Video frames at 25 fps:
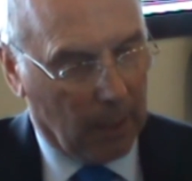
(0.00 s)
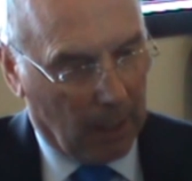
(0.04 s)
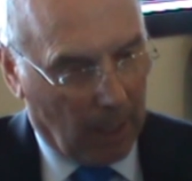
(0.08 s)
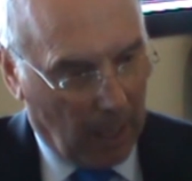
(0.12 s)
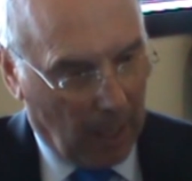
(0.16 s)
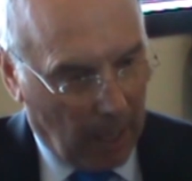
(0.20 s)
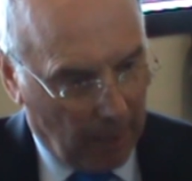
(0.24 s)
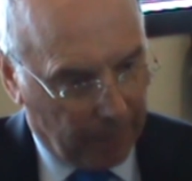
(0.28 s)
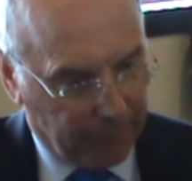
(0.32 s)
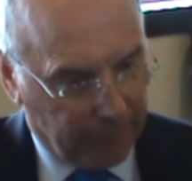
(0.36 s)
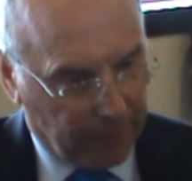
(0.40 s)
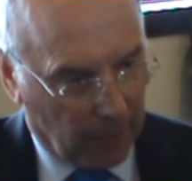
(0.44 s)

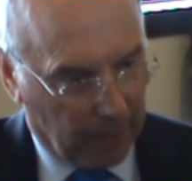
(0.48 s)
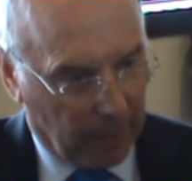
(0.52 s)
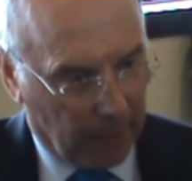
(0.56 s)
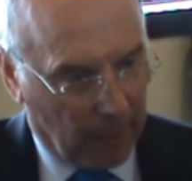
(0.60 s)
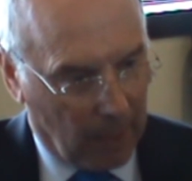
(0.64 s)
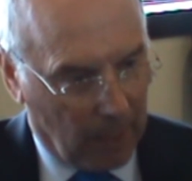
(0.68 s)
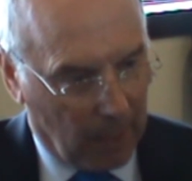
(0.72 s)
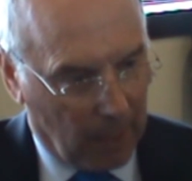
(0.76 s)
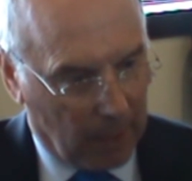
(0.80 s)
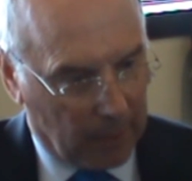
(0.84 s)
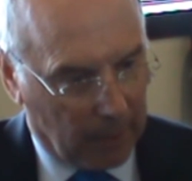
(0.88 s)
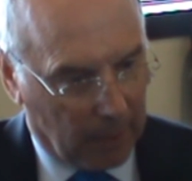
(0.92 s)
after
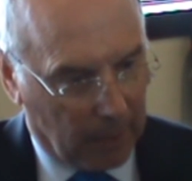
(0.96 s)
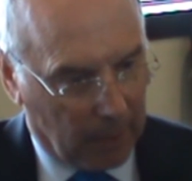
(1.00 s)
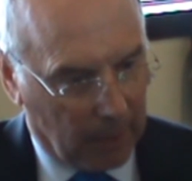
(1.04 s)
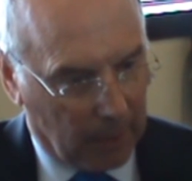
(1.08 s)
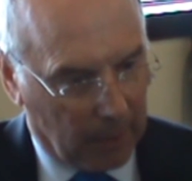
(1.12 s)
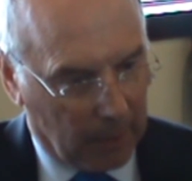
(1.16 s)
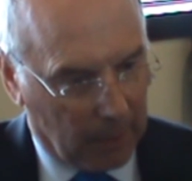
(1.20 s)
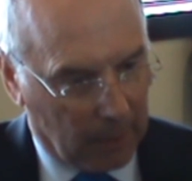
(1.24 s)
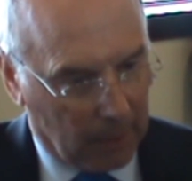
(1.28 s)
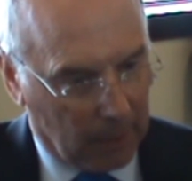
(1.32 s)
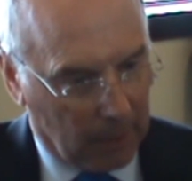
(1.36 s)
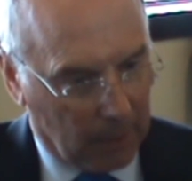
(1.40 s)

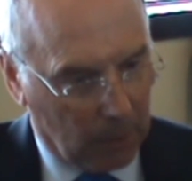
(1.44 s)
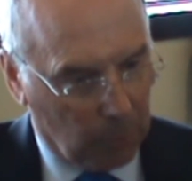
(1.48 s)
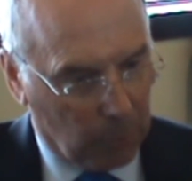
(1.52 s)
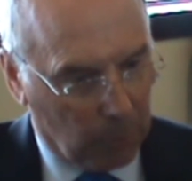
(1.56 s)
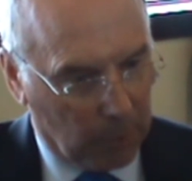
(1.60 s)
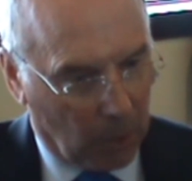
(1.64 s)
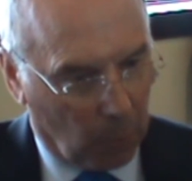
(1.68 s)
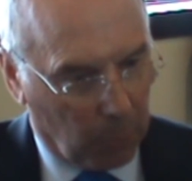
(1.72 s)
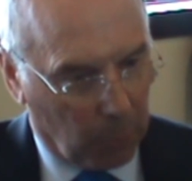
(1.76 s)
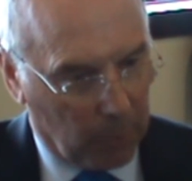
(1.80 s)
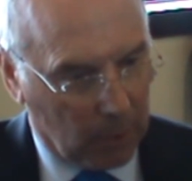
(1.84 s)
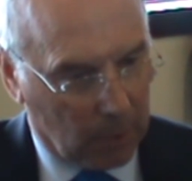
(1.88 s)
that, he went
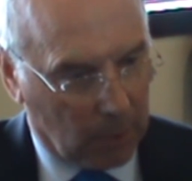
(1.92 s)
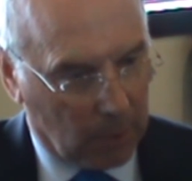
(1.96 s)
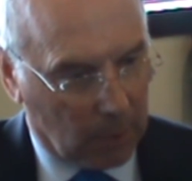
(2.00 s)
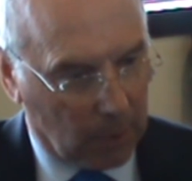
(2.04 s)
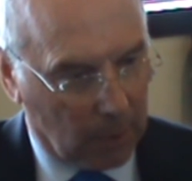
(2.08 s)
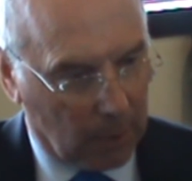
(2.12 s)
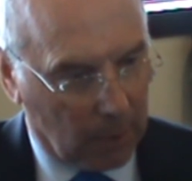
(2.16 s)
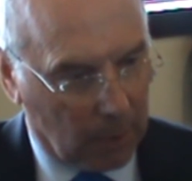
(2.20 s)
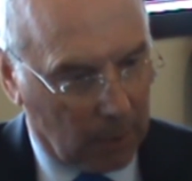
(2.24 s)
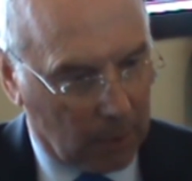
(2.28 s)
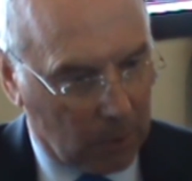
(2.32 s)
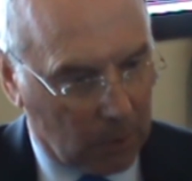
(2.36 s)
away
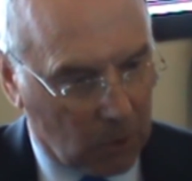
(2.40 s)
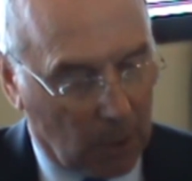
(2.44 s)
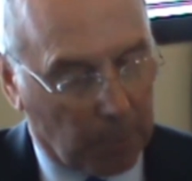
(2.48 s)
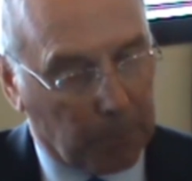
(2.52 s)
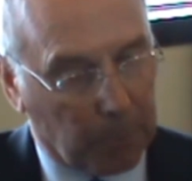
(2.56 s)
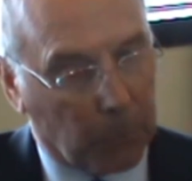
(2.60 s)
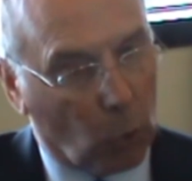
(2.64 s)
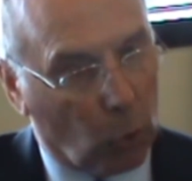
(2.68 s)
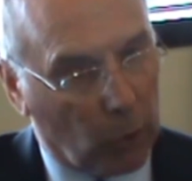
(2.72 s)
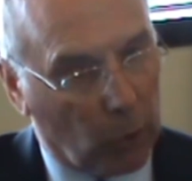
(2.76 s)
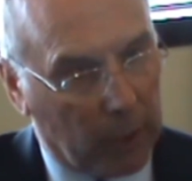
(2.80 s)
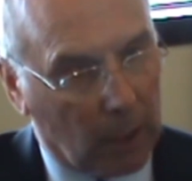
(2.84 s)
to
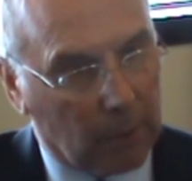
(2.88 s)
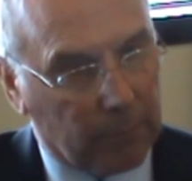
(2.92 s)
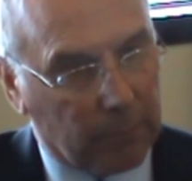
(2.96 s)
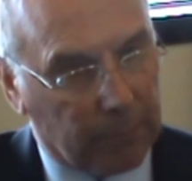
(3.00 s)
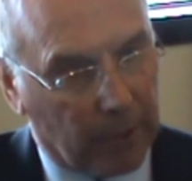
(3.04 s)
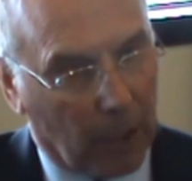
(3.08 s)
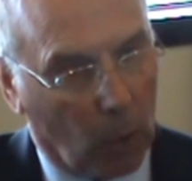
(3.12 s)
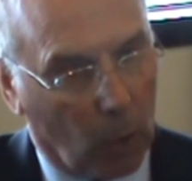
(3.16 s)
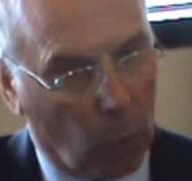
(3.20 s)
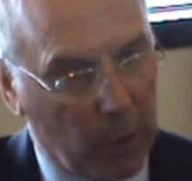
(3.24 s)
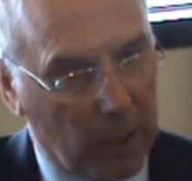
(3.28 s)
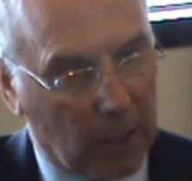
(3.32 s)
Sampdoria for
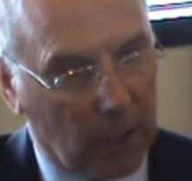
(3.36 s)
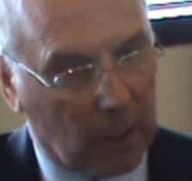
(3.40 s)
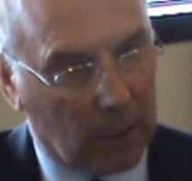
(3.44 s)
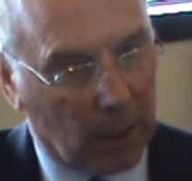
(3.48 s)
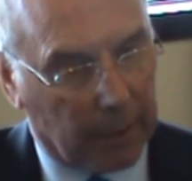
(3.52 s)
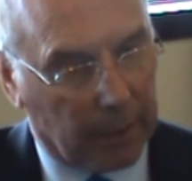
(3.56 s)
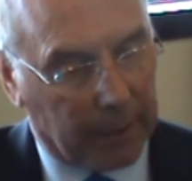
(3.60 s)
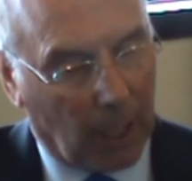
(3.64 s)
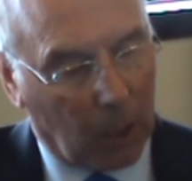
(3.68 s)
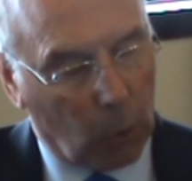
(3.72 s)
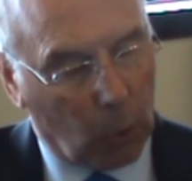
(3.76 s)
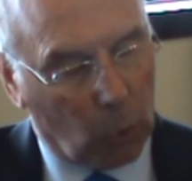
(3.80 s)
a week,
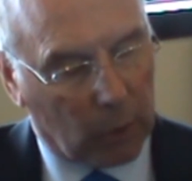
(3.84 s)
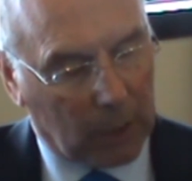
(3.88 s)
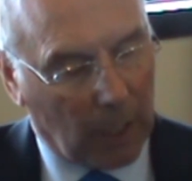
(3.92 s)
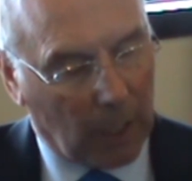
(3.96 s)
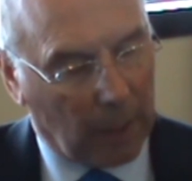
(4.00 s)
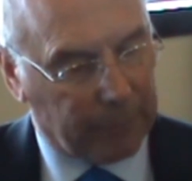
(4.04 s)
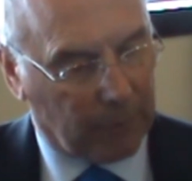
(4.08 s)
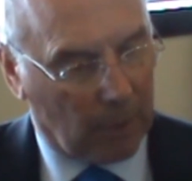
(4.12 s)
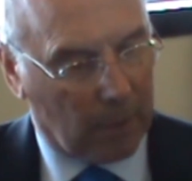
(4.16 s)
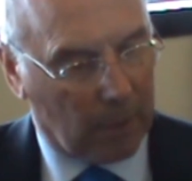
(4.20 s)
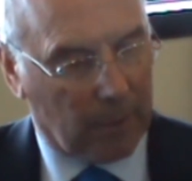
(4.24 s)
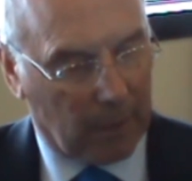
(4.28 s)
and I looked
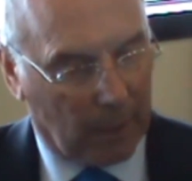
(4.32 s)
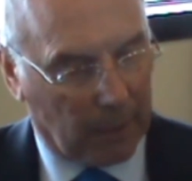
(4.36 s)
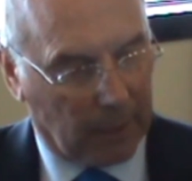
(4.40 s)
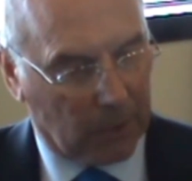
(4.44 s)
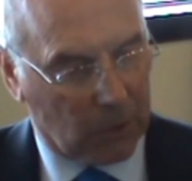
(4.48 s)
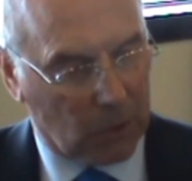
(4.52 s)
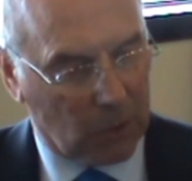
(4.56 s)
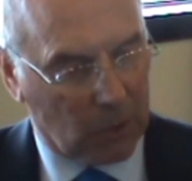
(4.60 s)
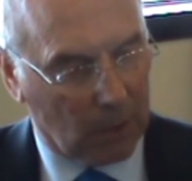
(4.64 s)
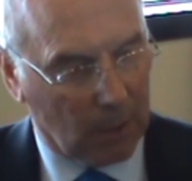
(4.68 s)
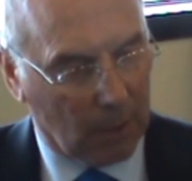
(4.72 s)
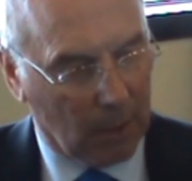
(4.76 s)
after
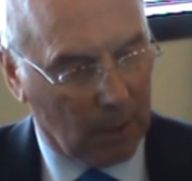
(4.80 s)
things.